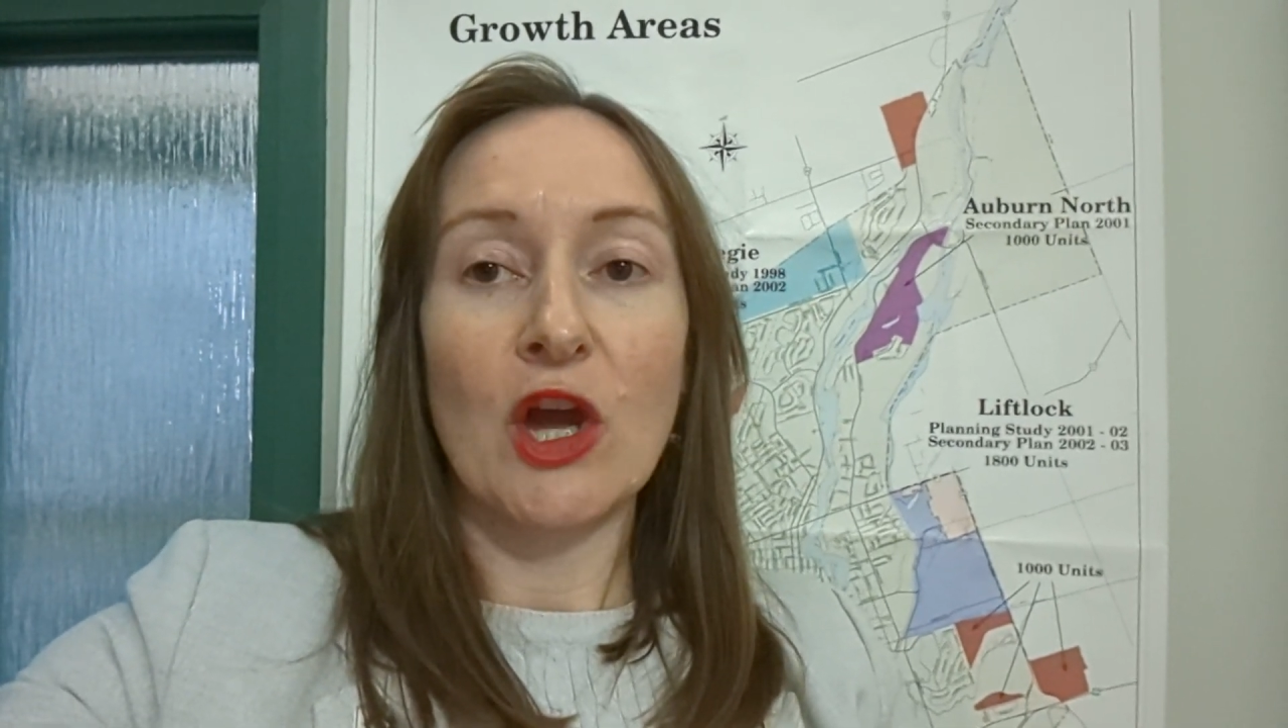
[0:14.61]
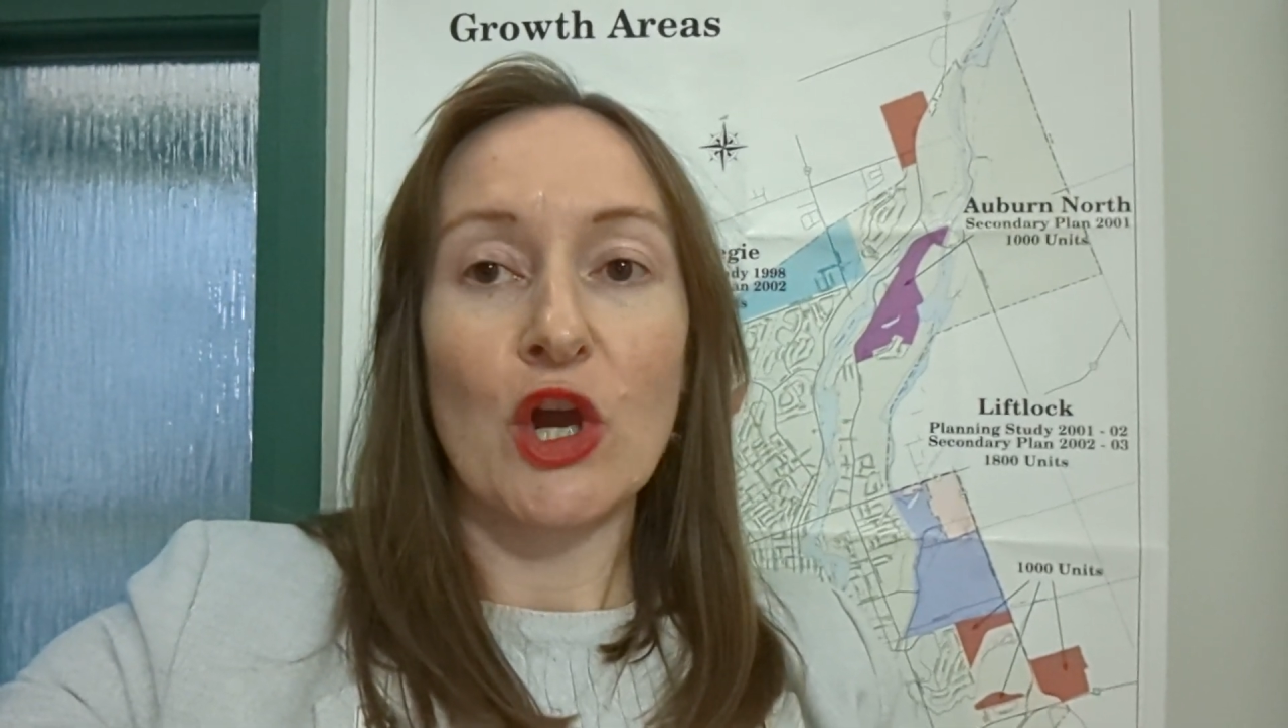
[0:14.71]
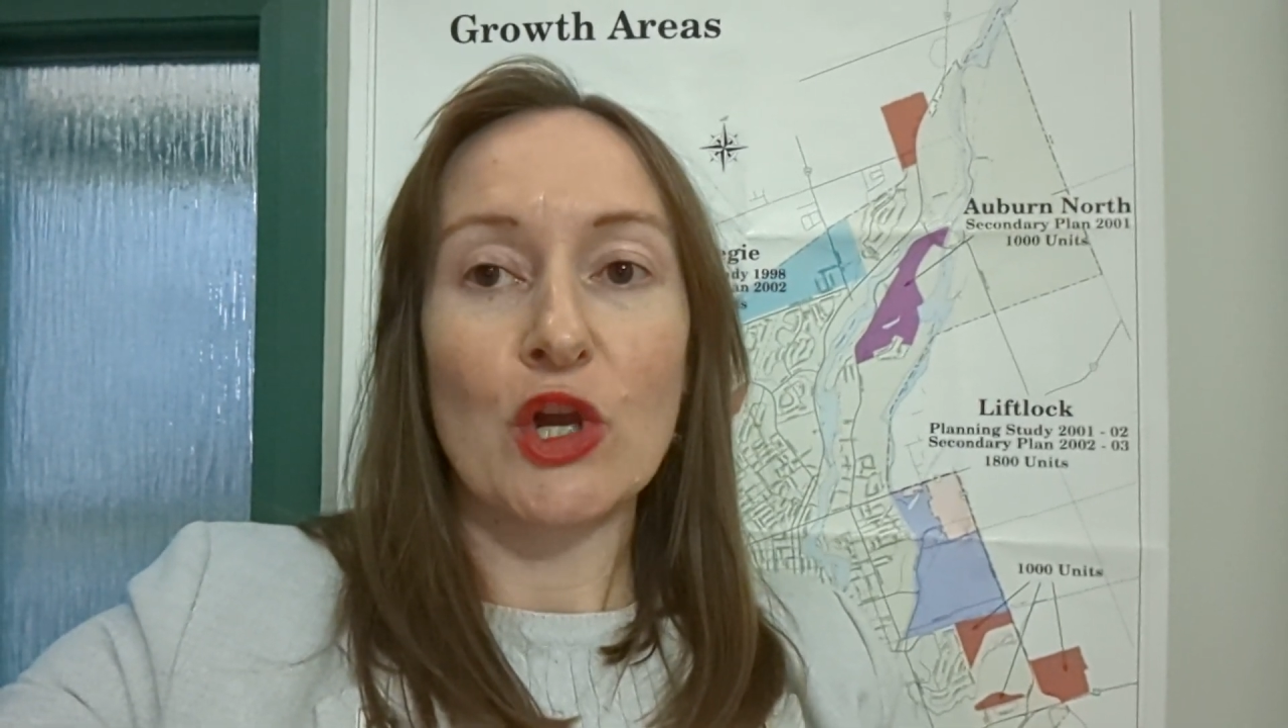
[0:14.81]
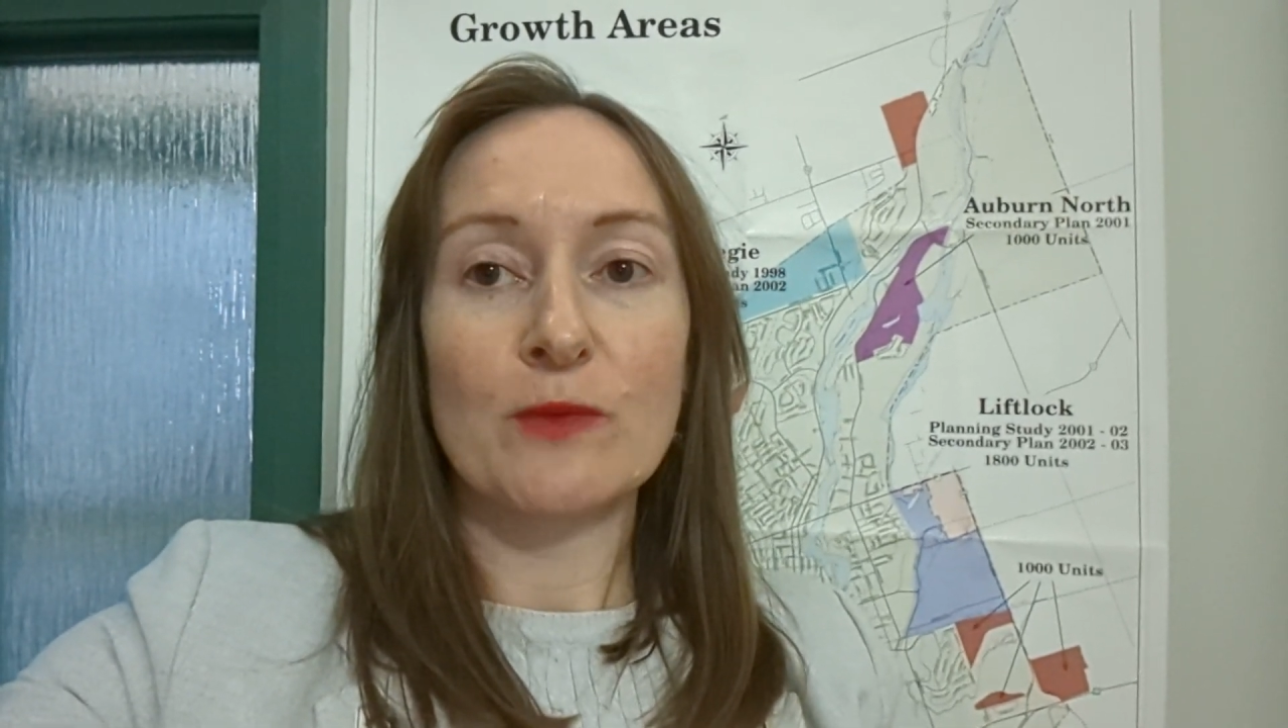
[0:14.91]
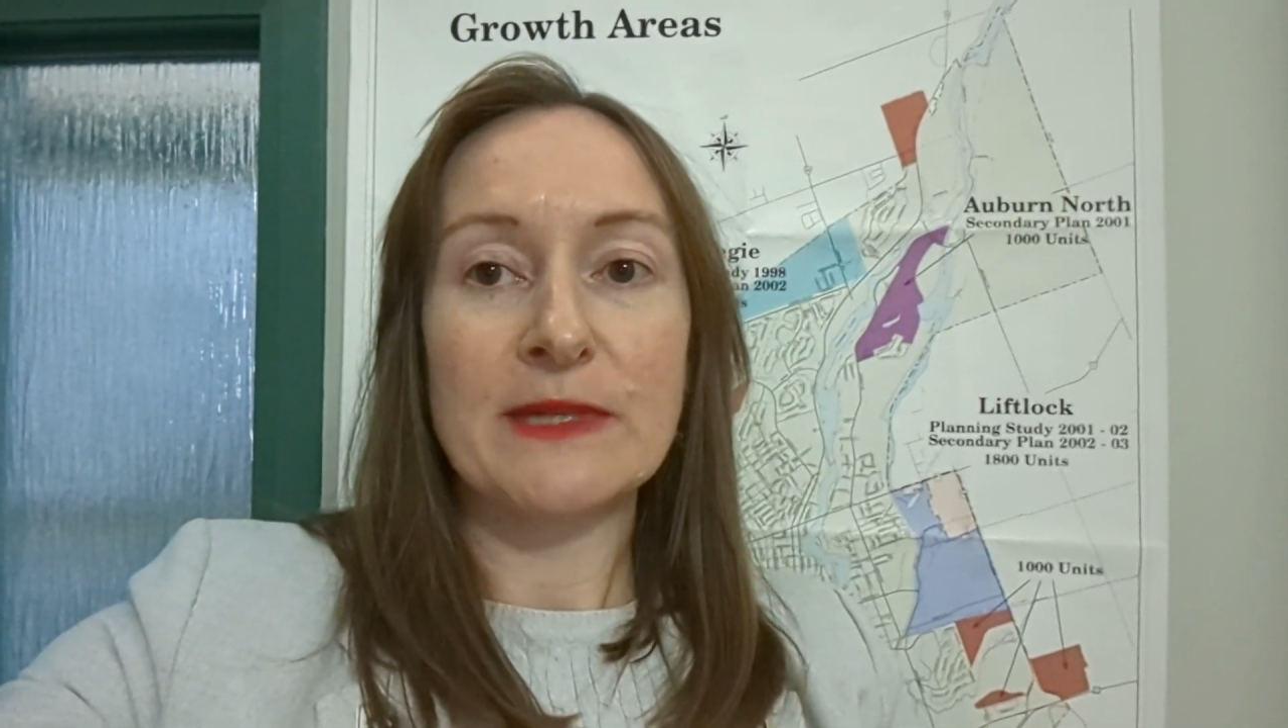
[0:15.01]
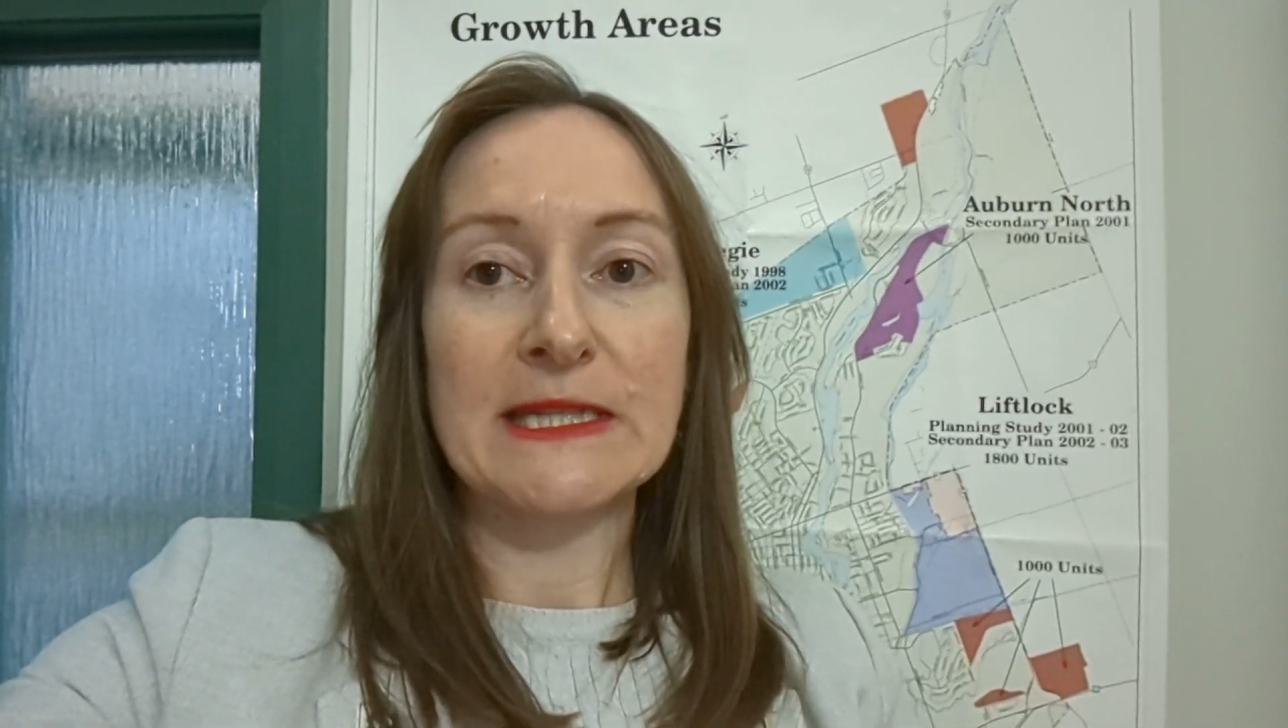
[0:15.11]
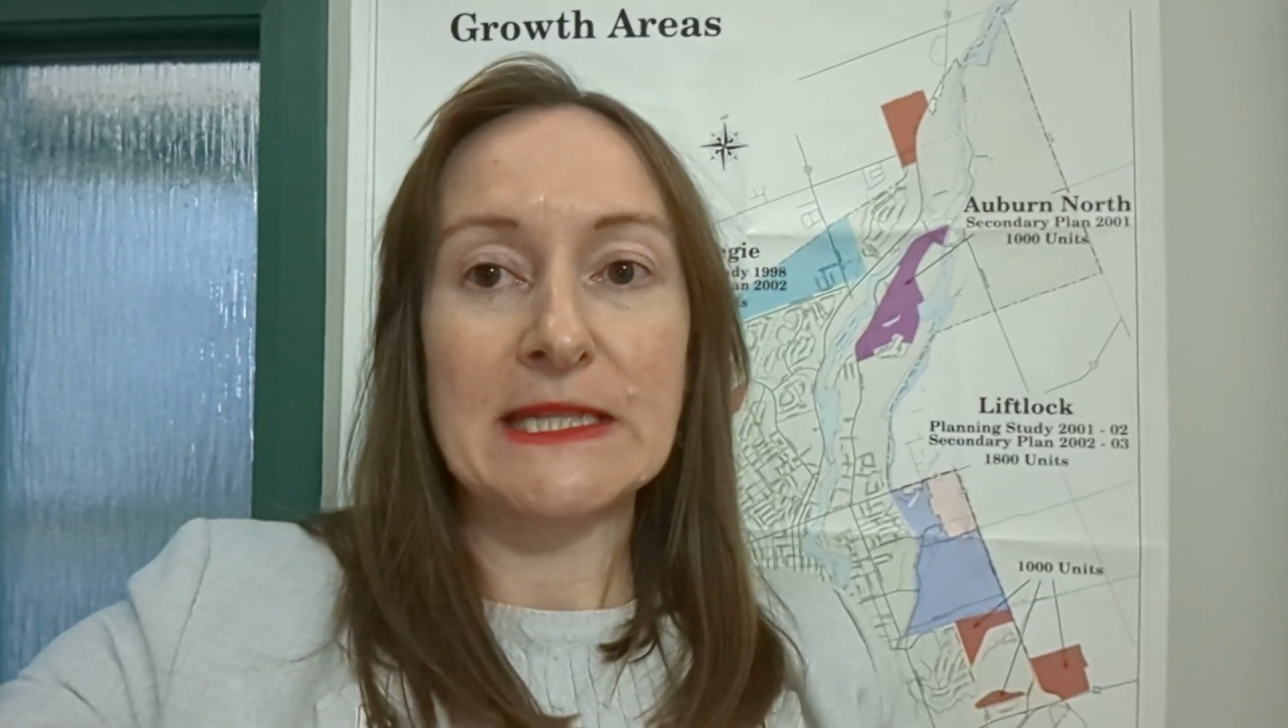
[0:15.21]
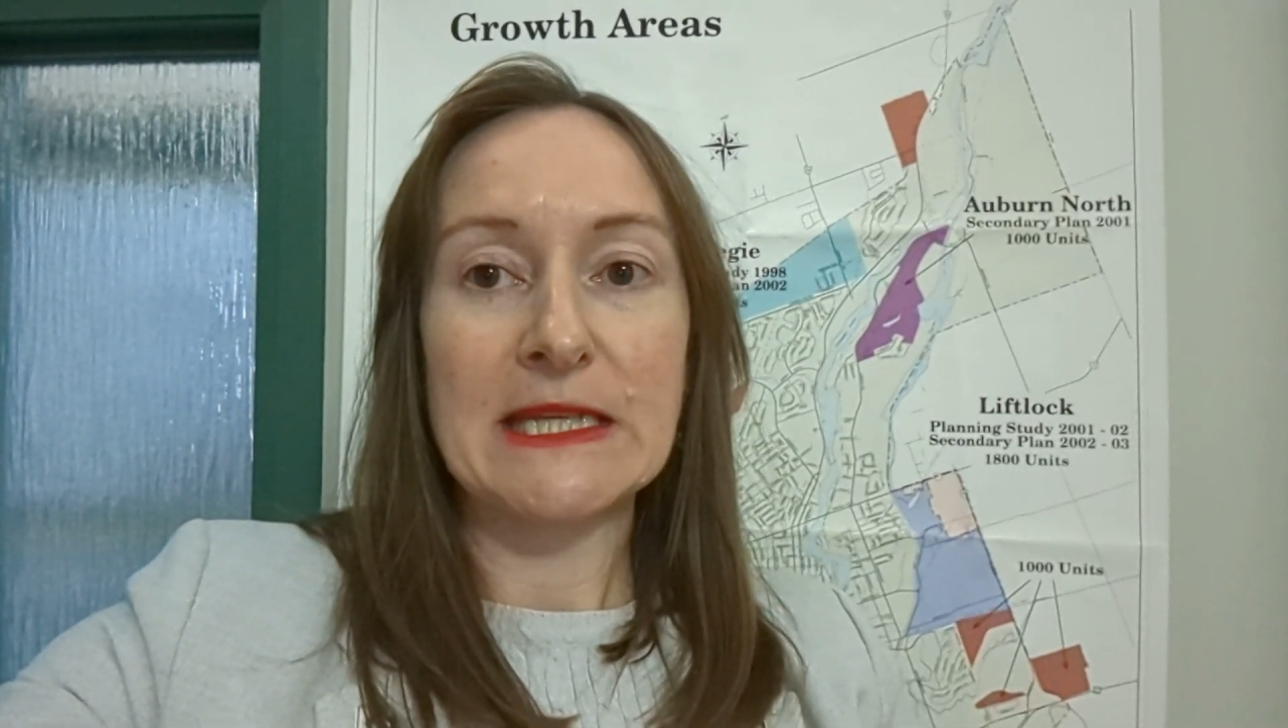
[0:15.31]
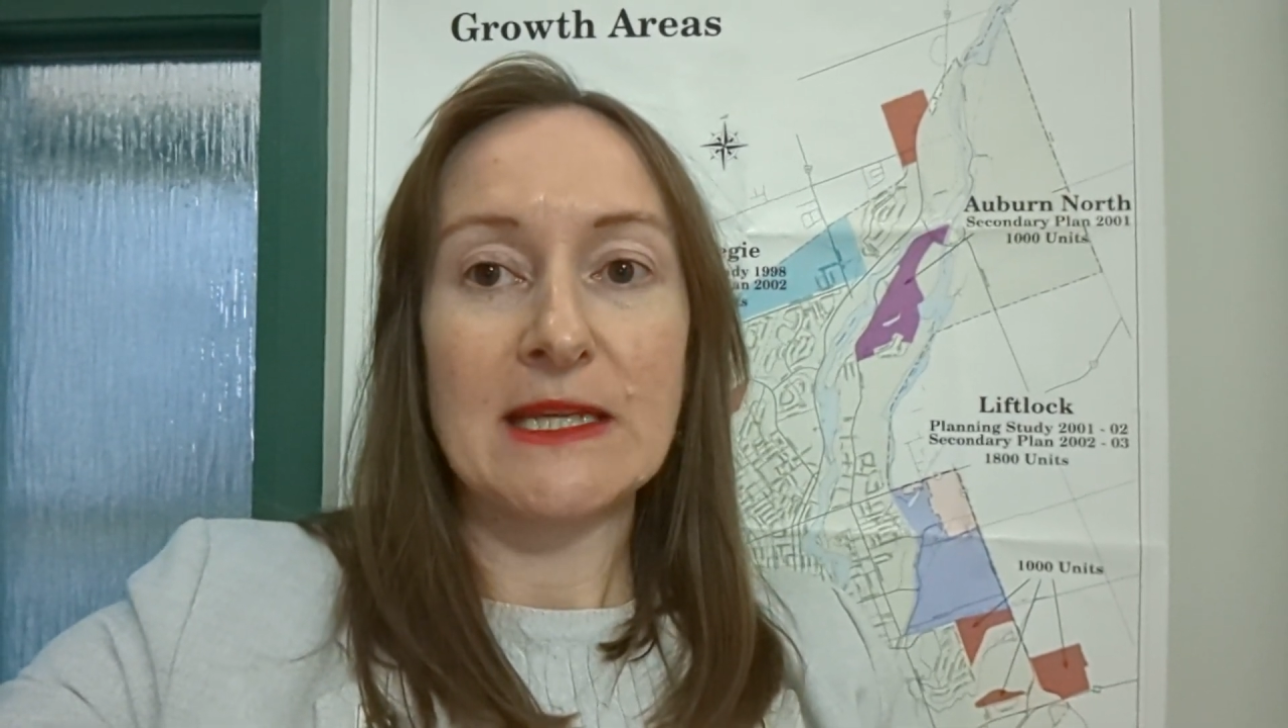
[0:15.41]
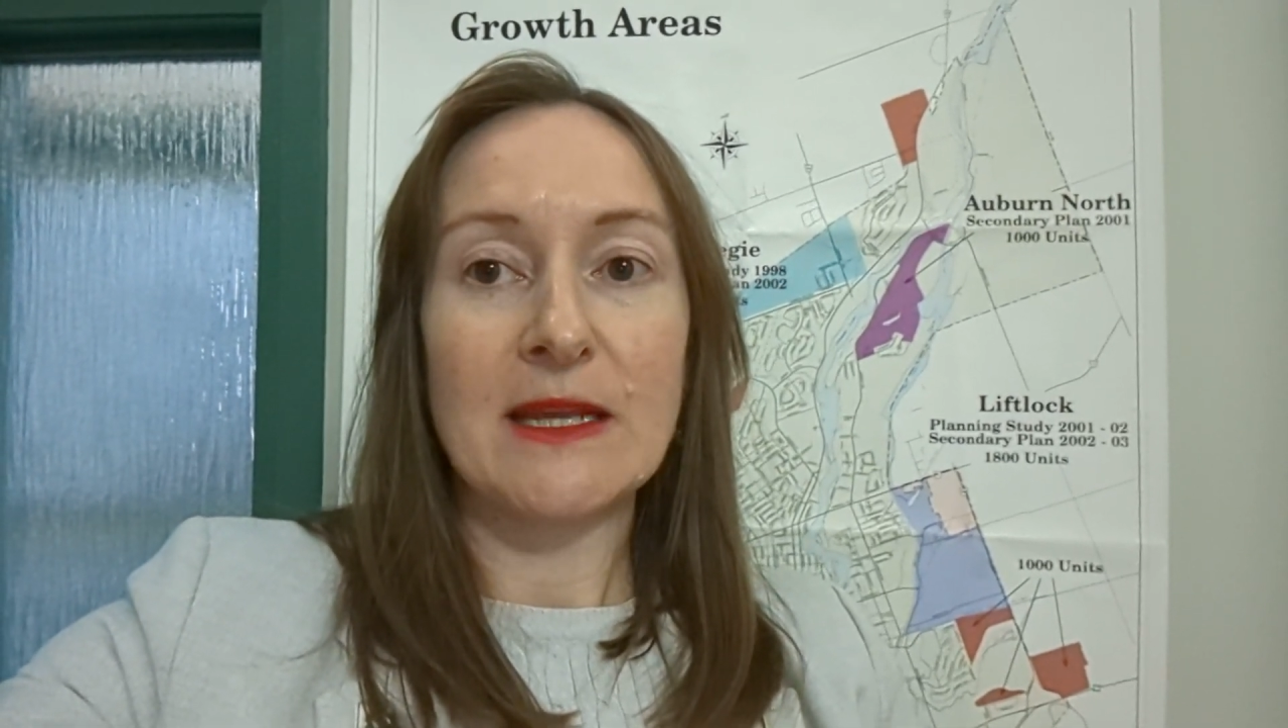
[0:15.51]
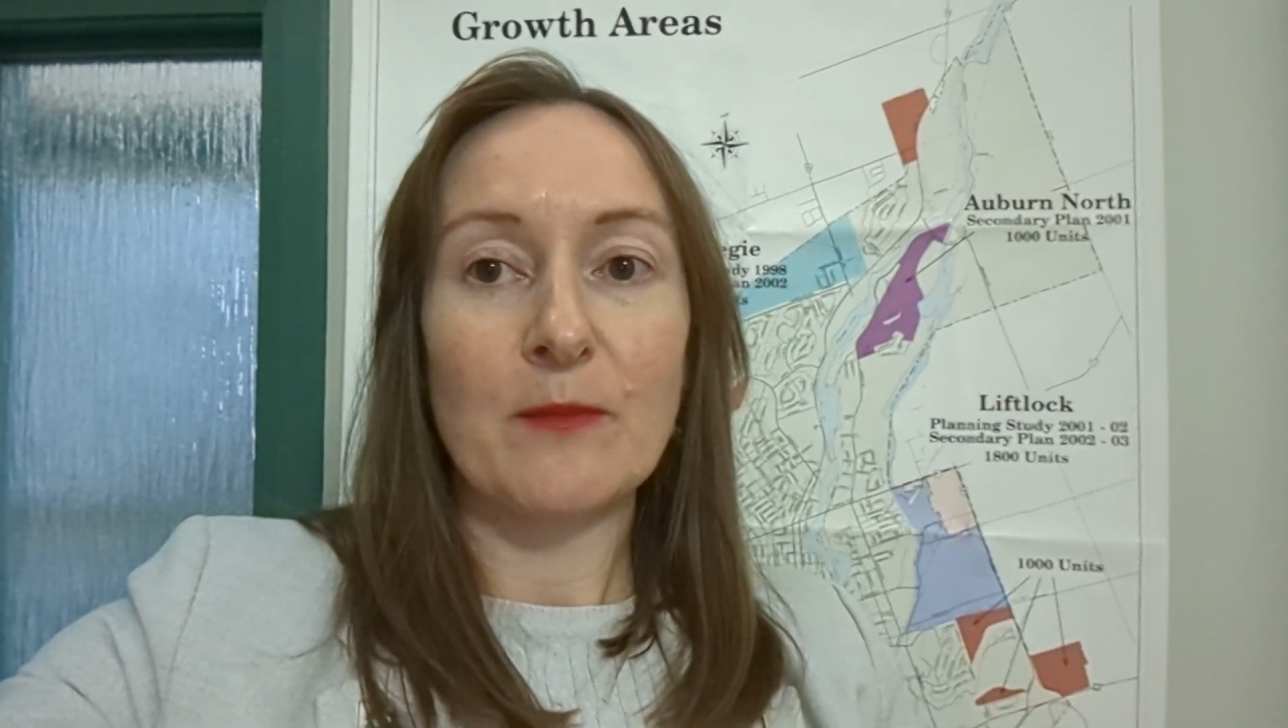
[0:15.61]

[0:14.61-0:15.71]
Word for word: RBC,